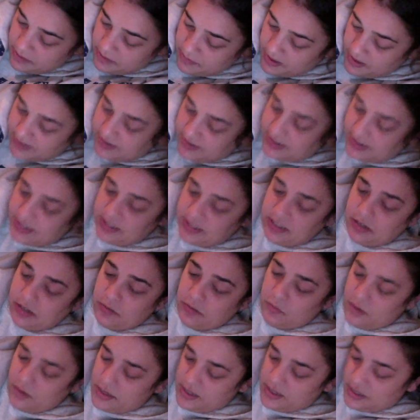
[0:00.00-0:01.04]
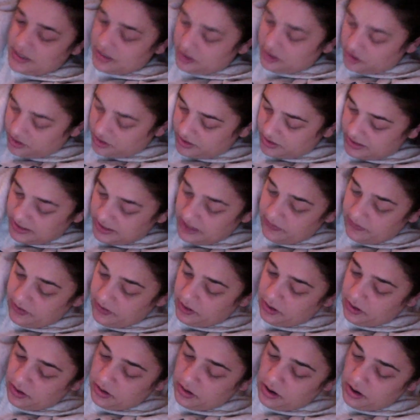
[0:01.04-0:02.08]
sister wasn't just giving her
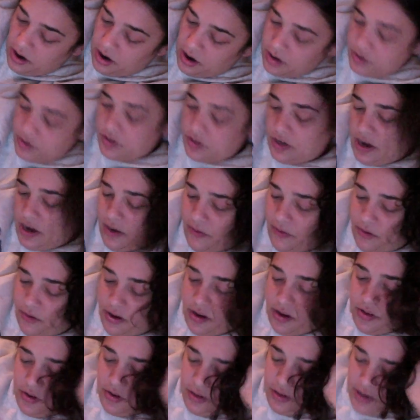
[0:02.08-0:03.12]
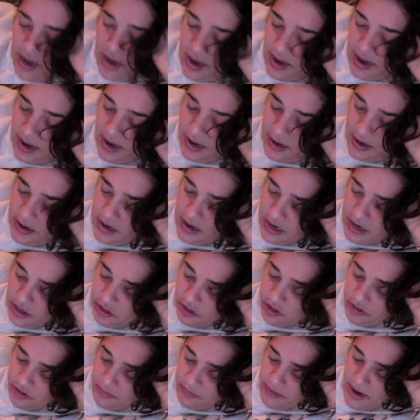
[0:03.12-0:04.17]
heart to every other guy she
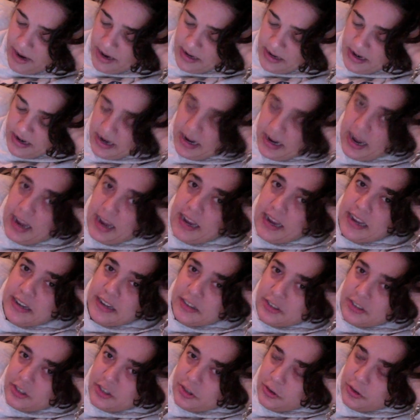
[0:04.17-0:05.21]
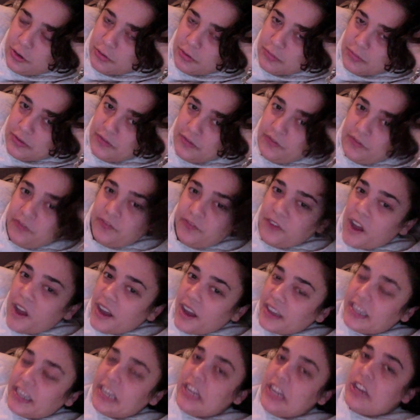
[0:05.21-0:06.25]
met like I had assumed. Fuck
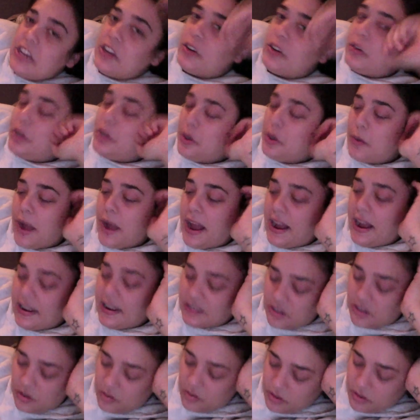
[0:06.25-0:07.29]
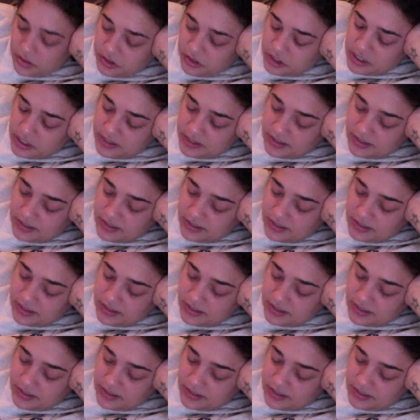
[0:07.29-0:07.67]
you, you asshole. Jesus